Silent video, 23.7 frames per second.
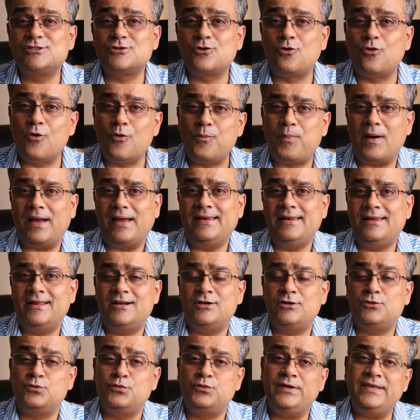
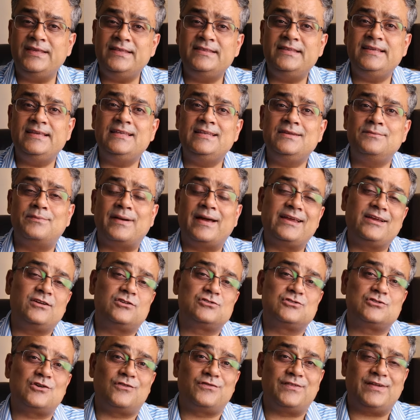Copilot within
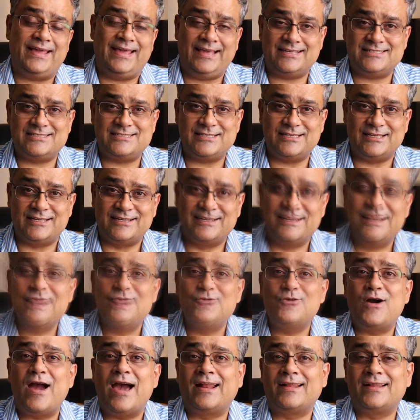Microsoft Excel
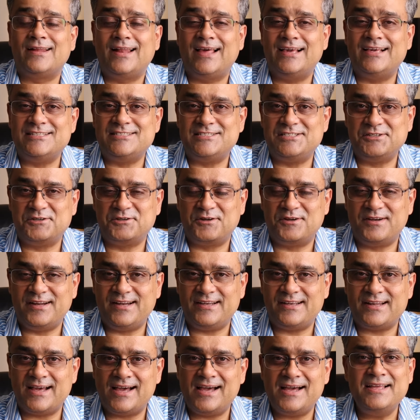to analyze your
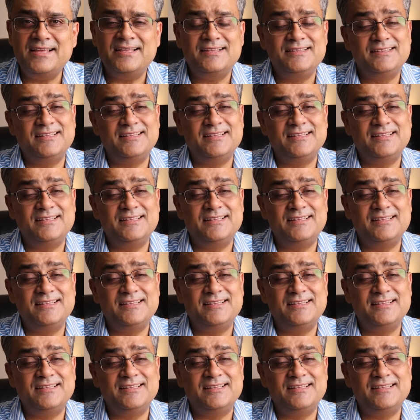data,